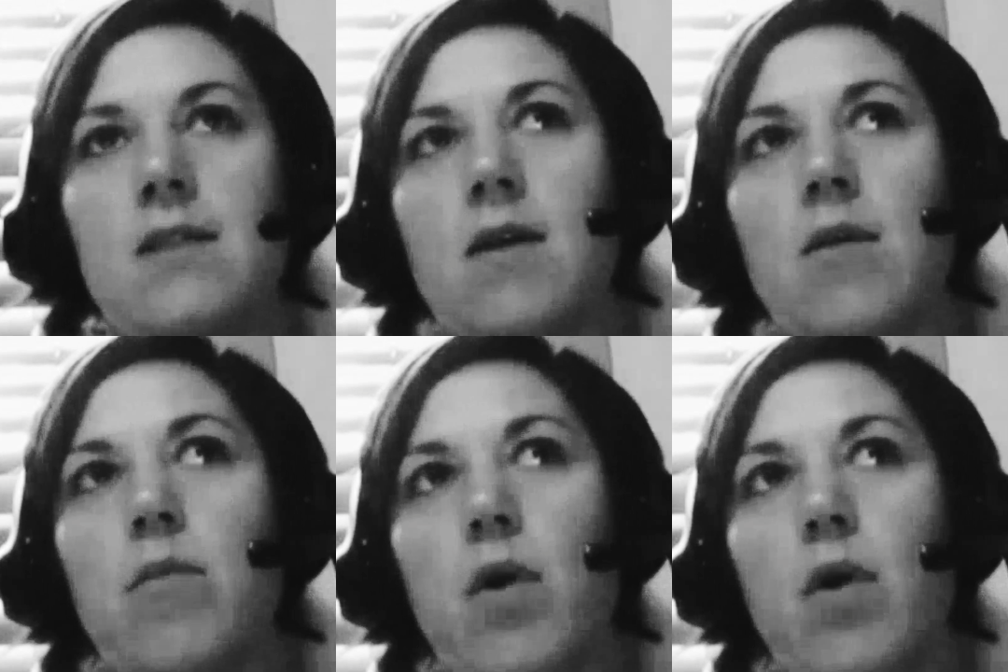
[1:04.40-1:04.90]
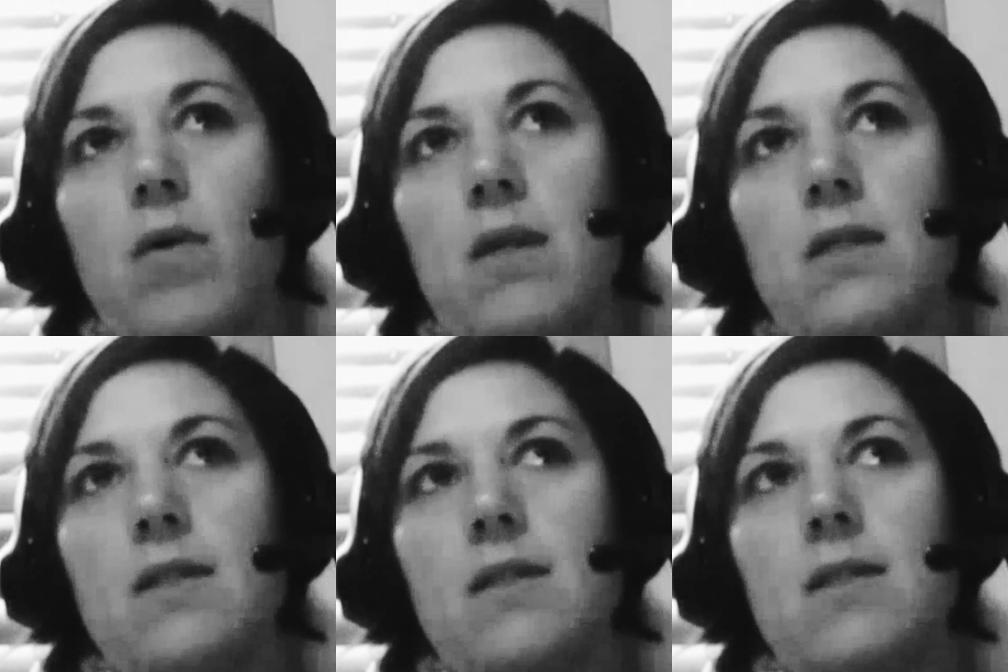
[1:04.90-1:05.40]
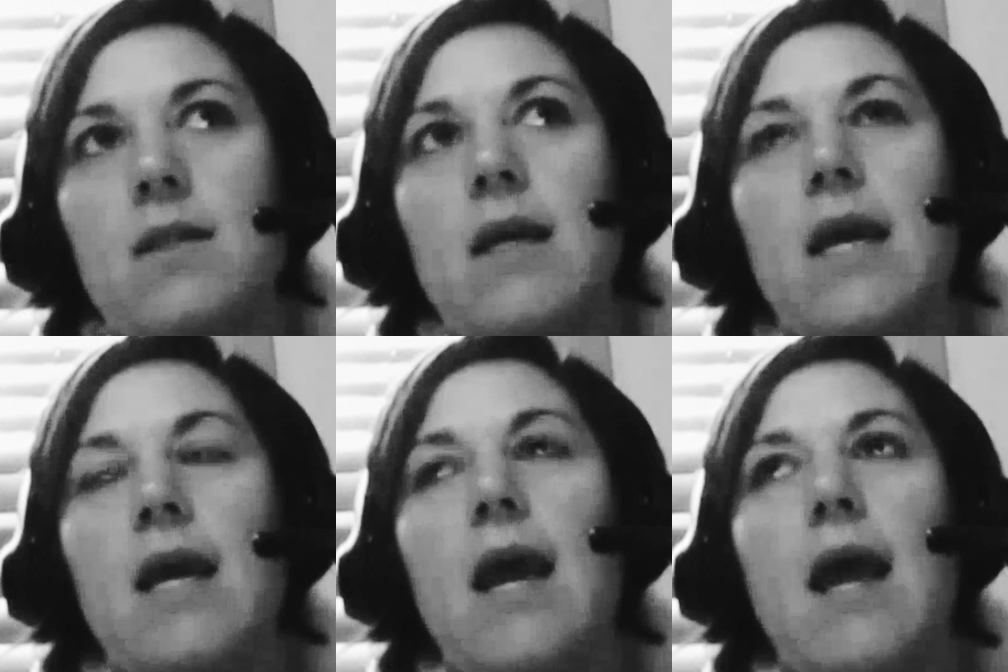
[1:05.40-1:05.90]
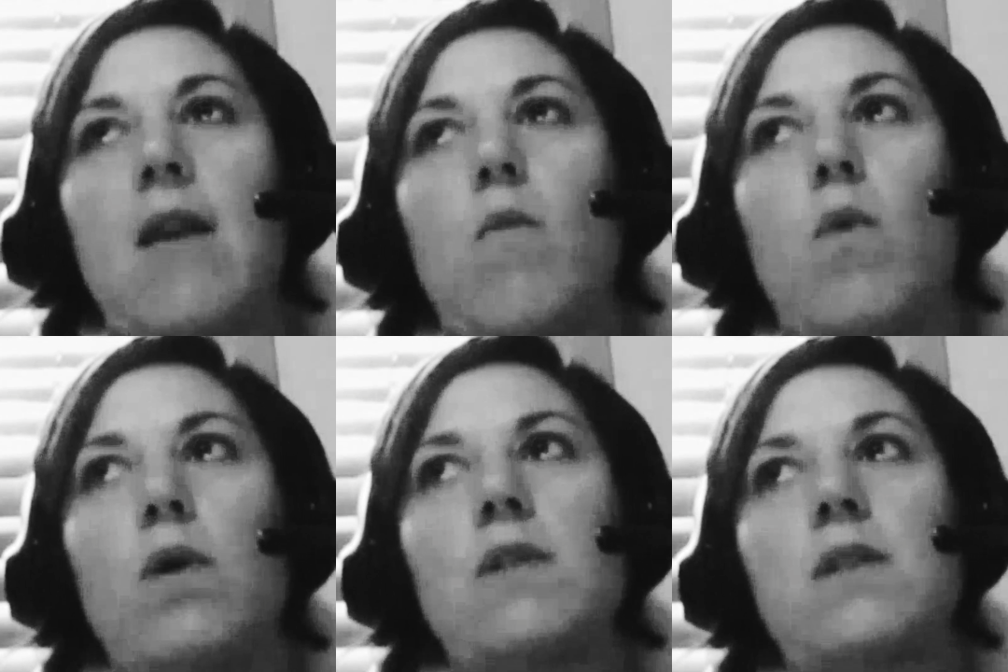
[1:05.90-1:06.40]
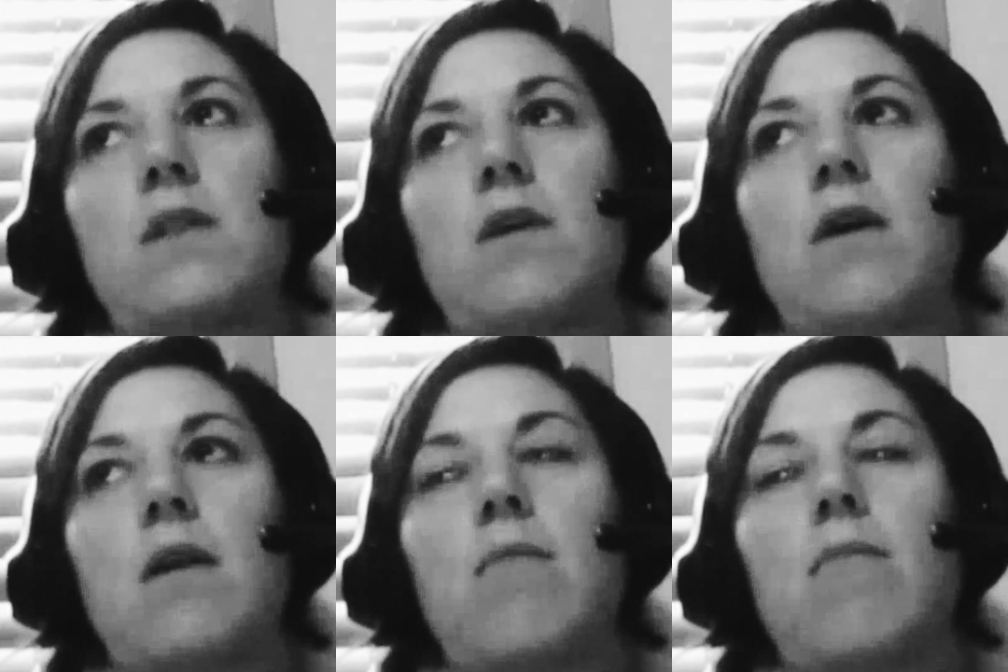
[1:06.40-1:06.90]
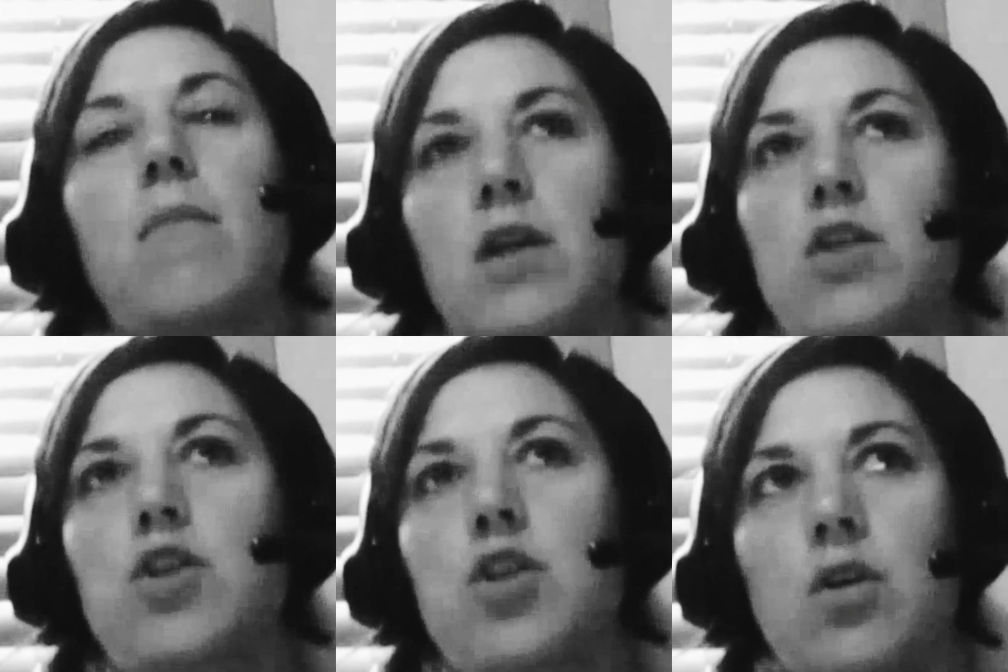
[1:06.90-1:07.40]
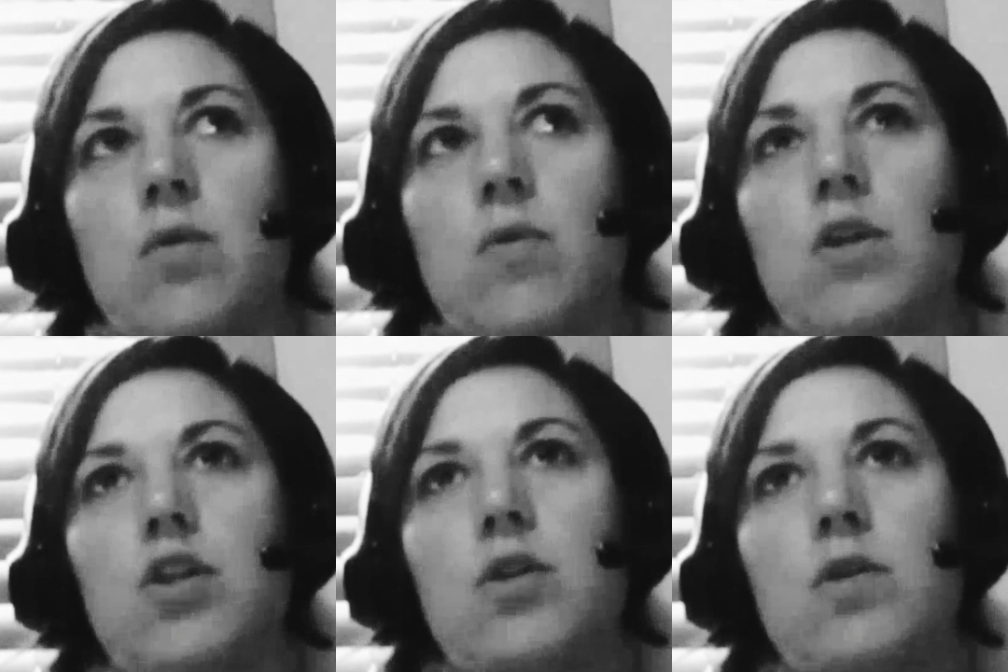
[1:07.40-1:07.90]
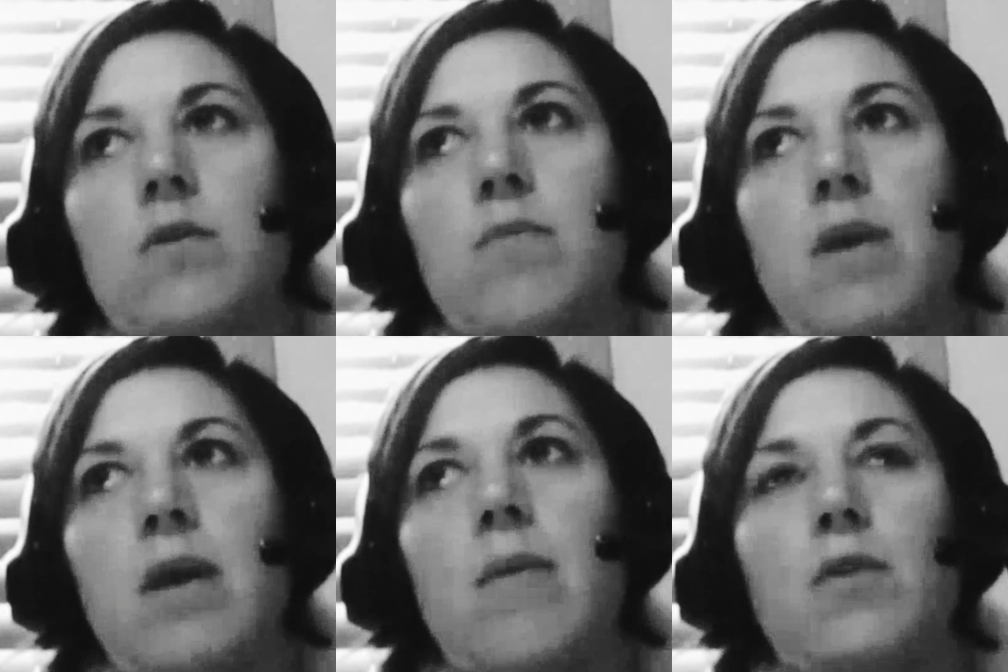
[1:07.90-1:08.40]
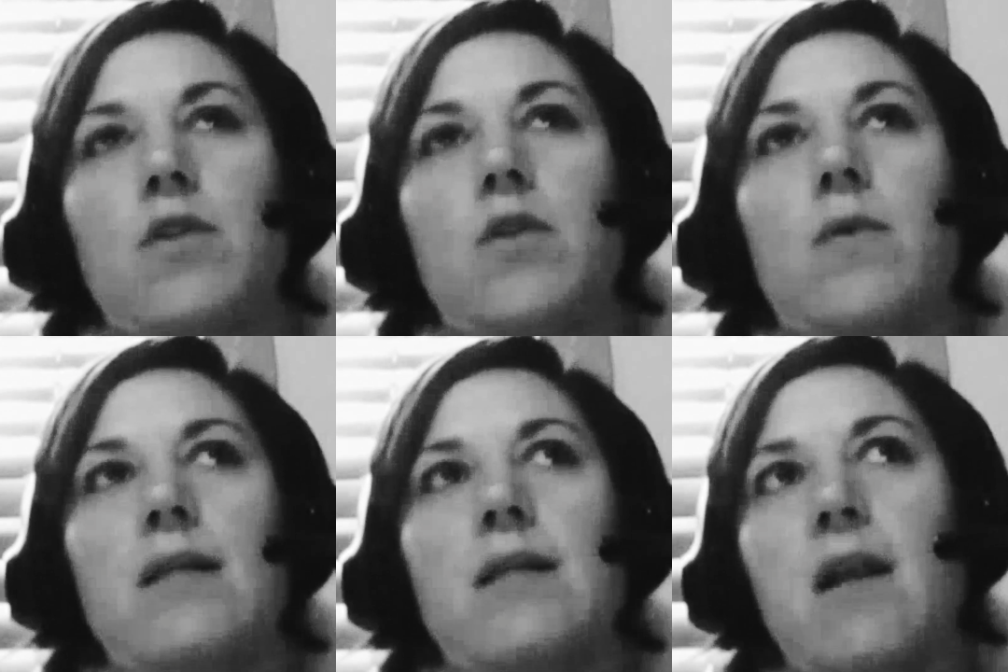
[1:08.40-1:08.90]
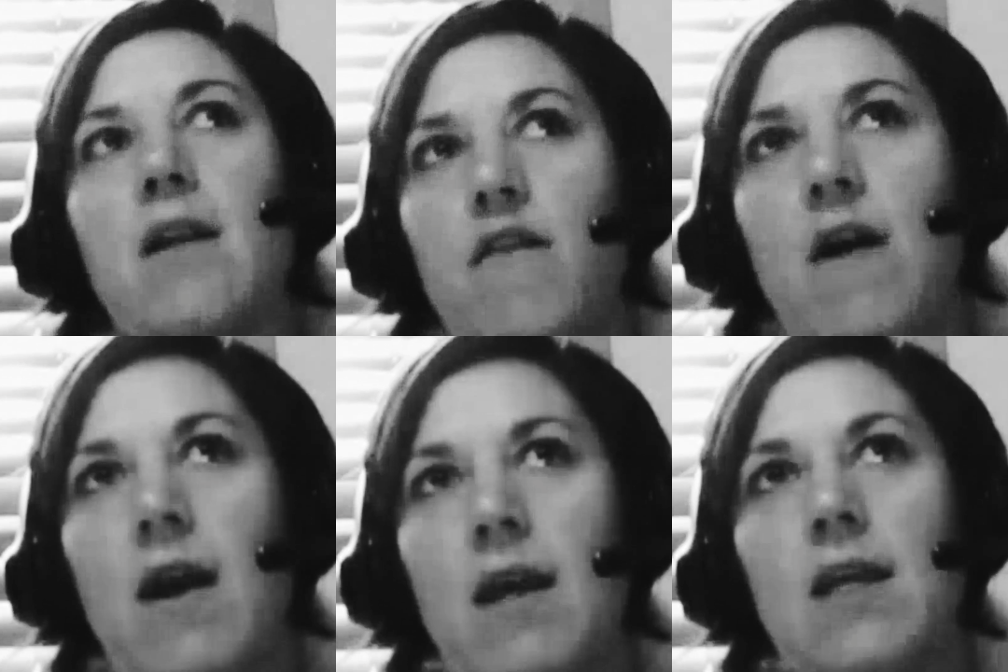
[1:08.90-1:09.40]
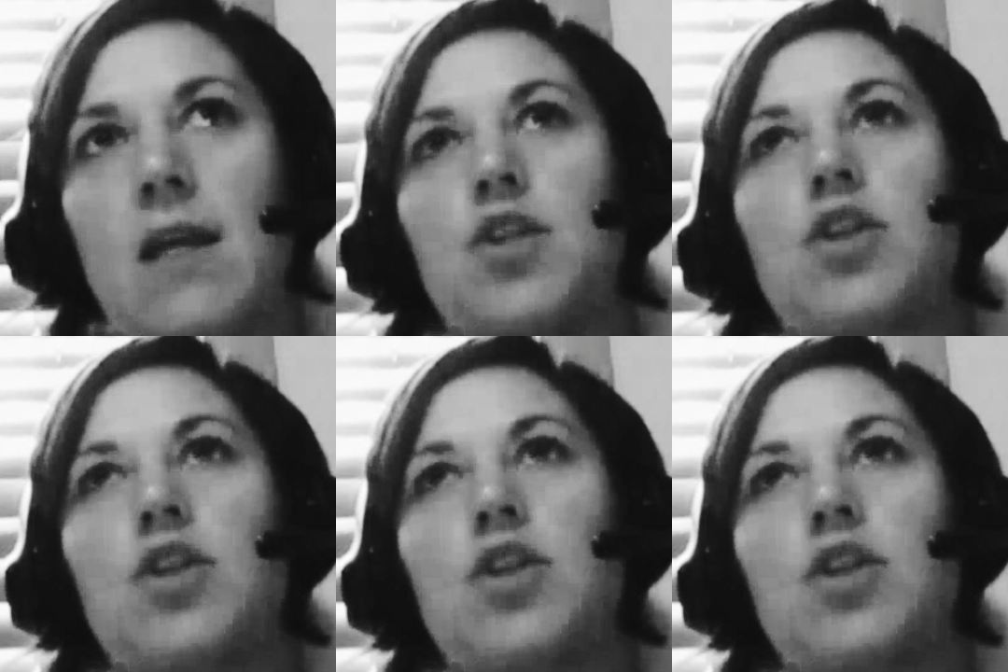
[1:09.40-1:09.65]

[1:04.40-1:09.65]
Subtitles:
components, and once they're in a mixture, we should be able to identify each